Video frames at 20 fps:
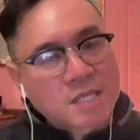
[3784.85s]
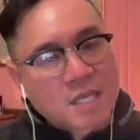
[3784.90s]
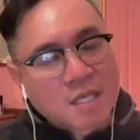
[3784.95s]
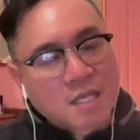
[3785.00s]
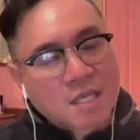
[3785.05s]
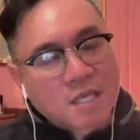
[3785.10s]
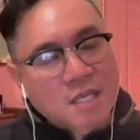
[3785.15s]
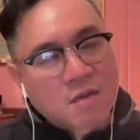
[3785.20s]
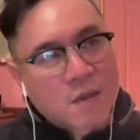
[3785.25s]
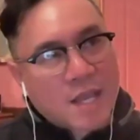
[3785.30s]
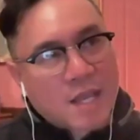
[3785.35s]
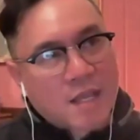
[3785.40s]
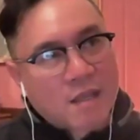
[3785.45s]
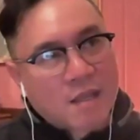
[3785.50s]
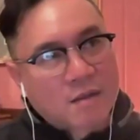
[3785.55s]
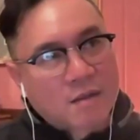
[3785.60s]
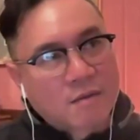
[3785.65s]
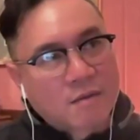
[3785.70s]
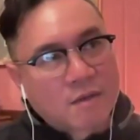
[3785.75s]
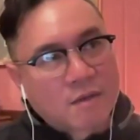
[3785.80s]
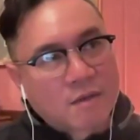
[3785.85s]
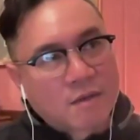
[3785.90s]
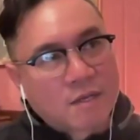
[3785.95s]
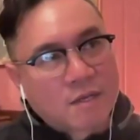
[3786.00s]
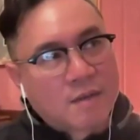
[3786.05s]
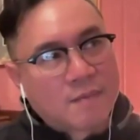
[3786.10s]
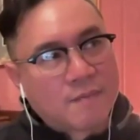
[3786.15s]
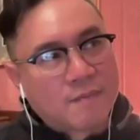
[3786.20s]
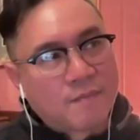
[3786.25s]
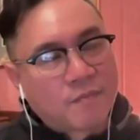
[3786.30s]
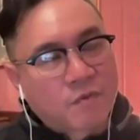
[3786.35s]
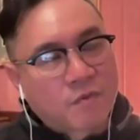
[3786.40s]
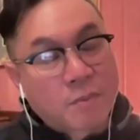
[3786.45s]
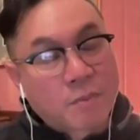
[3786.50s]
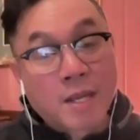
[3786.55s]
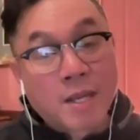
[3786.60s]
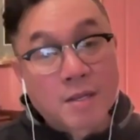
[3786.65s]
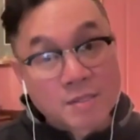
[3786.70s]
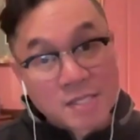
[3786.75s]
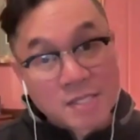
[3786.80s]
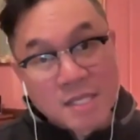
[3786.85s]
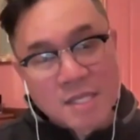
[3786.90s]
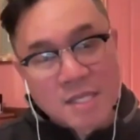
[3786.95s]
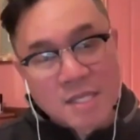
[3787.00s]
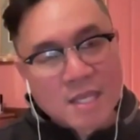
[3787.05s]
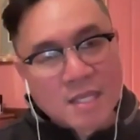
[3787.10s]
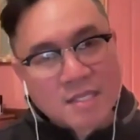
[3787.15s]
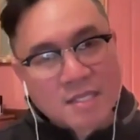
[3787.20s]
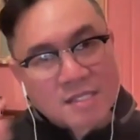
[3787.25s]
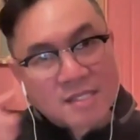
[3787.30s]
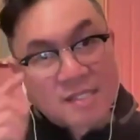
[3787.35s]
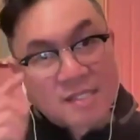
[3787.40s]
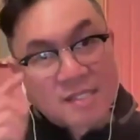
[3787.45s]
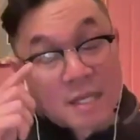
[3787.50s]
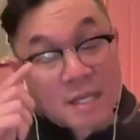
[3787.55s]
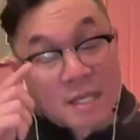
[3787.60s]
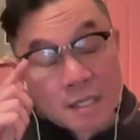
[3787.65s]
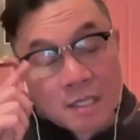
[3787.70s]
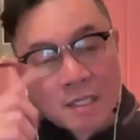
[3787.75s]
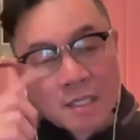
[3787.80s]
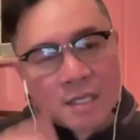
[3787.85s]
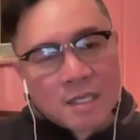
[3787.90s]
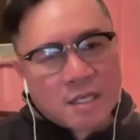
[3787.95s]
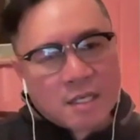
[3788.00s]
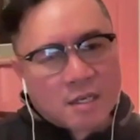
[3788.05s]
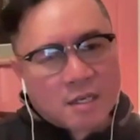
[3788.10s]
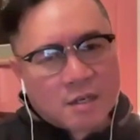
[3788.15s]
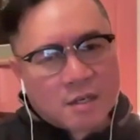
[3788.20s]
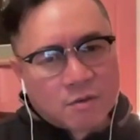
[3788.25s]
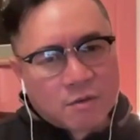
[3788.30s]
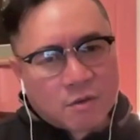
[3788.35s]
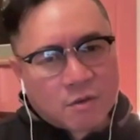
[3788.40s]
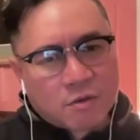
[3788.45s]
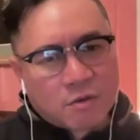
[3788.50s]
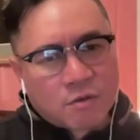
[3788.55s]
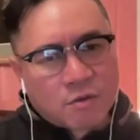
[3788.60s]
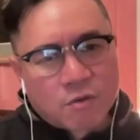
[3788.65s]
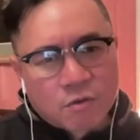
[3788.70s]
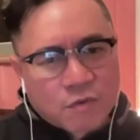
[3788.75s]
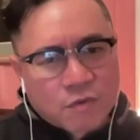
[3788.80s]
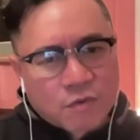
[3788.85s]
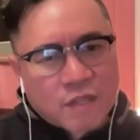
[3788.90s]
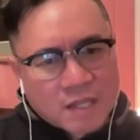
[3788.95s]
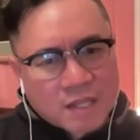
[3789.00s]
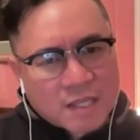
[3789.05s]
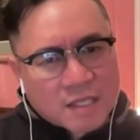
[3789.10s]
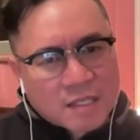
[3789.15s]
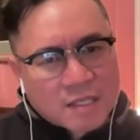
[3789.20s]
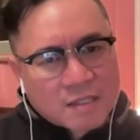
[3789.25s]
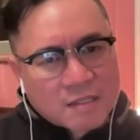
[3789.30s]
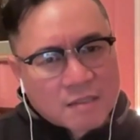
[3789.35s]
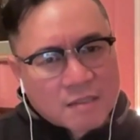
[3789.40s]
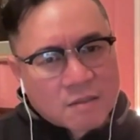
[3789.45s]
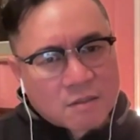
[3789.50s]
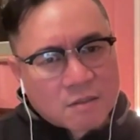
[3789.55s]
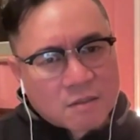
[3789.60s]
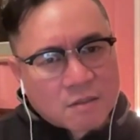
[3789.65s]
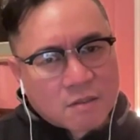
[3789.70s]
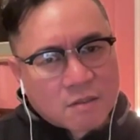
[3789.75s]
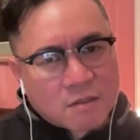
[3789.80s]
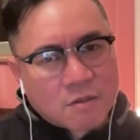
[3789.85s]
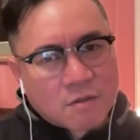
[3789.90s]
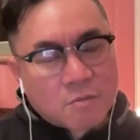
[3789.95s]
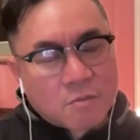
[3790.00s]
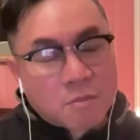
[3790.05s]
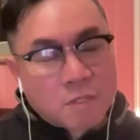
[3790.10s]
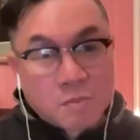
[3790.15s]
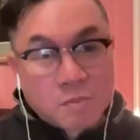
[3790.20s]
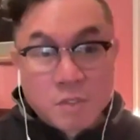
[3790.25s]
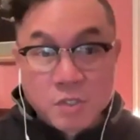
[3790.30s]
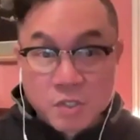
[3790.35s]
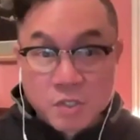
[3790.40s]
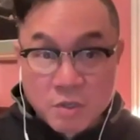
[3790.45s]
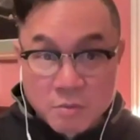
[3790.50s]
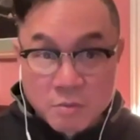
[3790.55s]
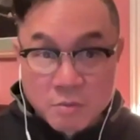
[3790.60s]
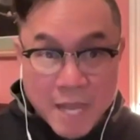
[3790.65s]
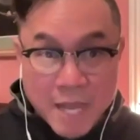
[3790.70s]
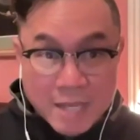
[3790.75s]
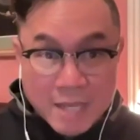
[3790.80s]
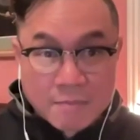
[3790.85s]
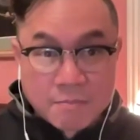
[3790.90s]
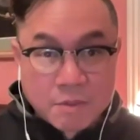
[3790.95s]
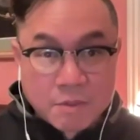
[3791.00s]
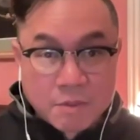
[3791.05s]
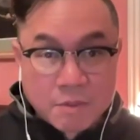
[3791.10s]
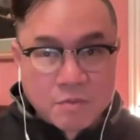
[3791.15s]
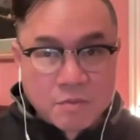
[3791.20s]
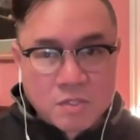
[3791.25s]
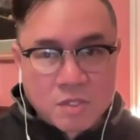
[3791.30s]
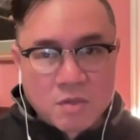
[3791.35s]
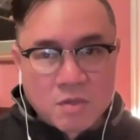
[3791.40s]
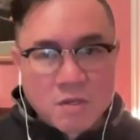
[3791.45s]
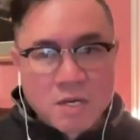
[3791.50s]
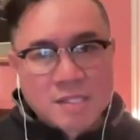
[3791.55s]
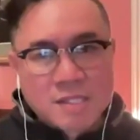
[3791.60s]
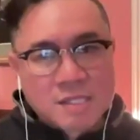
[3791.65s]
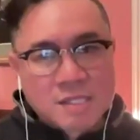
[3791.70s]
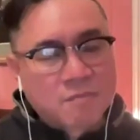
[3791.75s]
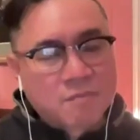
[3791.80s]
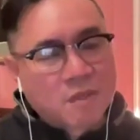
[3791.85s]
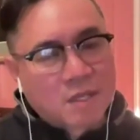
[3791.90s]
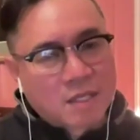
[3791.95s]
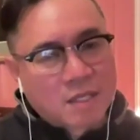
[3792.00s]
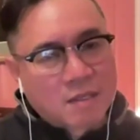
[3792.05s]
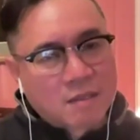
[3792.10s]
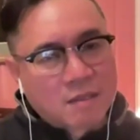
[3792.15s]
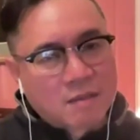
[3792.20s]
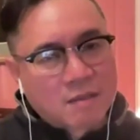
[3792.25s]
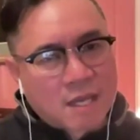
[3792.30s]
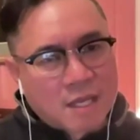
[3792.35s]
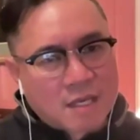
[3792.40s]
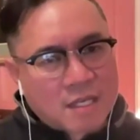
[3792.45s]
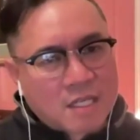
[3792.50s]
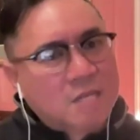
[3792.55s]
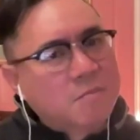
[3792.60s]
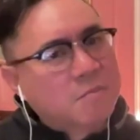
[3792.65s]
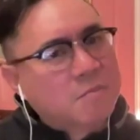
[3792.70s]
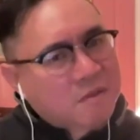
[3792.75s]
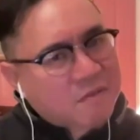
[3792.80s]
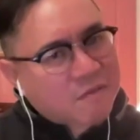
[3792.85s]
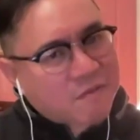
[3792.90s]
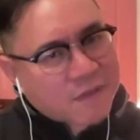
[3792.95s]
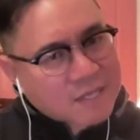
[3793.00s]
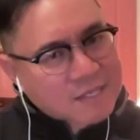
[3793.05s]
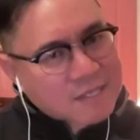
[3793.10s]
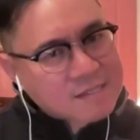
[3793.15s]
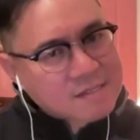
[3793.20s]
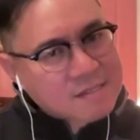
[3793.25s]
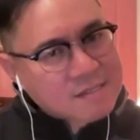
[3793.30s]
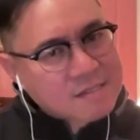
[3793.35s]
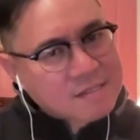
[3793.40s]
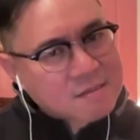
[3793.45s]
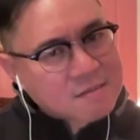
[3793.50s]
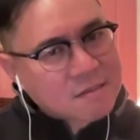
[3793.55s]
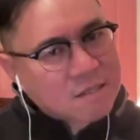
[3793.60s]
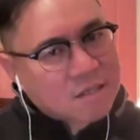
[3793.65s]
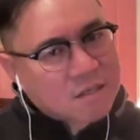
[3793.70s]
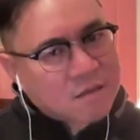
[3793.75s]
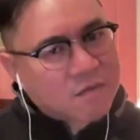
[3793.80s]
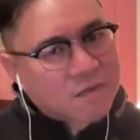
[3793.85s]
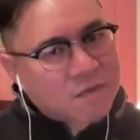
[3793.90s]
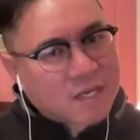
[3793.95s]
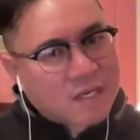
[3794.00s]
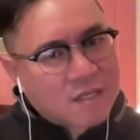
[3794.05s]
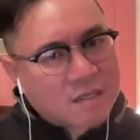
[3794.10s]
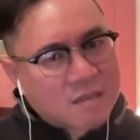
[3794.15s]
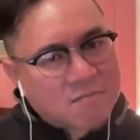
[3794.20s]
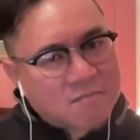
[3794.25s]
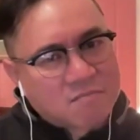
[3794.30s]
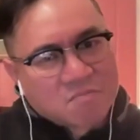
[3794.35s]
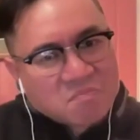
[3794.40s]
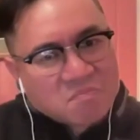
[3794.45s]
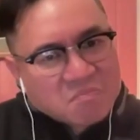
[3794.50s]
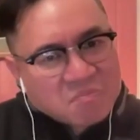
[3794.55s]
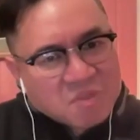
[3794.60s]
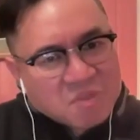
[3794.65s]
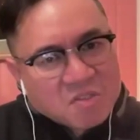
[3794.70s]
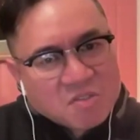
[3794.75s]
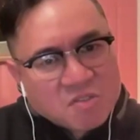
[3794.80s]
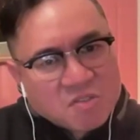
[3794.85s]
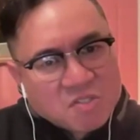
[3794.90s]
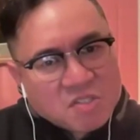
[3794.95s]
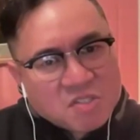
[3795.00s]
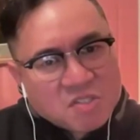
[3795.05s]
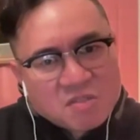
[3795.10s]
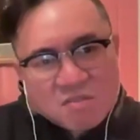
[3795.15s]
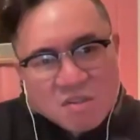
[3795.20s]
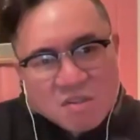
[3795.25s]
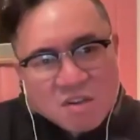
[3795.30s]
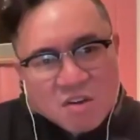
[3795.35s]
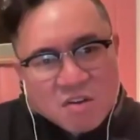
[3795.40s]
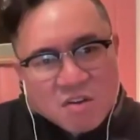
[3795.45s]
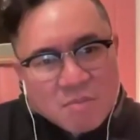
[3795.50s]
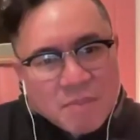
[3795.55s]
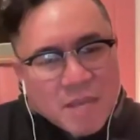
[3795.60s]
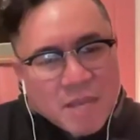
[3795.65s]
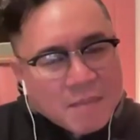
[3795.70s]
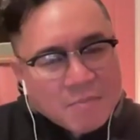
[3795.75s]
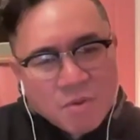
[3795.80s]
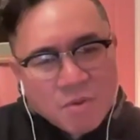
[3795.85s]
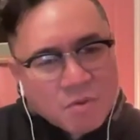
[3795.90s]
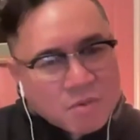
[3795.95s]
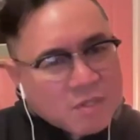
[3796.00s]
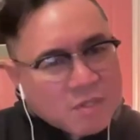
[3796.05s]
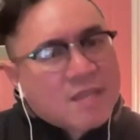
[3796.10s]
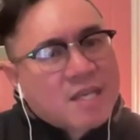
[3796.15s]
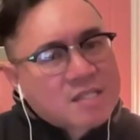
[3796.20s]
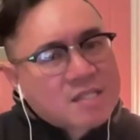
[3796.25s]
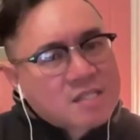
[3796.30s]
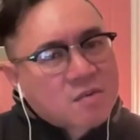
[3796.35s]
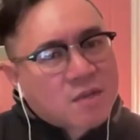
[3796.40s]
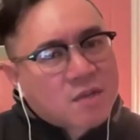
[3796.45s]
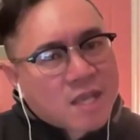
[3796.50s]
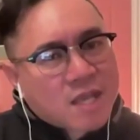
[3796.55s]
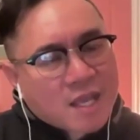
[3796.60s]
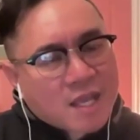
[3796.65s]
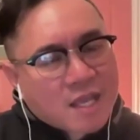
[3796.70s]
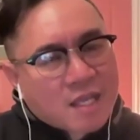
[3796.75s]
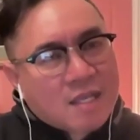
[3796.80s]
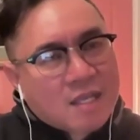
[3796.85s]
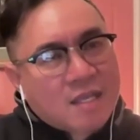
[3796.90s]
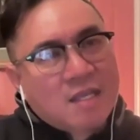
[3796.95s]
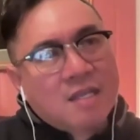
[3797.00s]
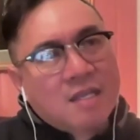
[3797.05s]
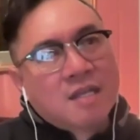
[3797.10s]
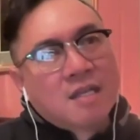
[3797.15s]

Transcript: takeaway um, for parents and kids is that, you know, you're, you're feeling your, especially your bad moods are not something that need to be fixed, you know, that you just are in a bad mood and that's okay.